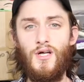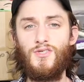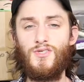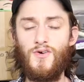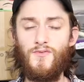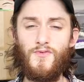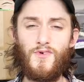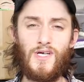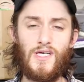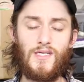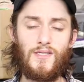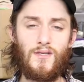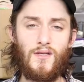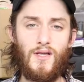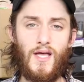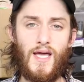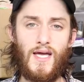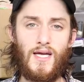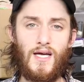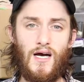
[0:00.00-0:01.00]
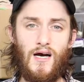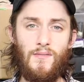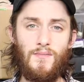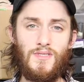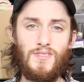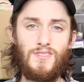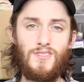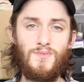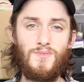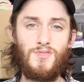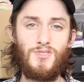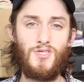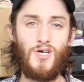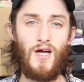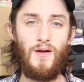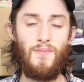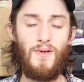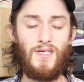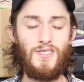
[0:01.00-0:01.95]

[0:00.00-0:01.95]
Don't forget to like, comment, subscribe.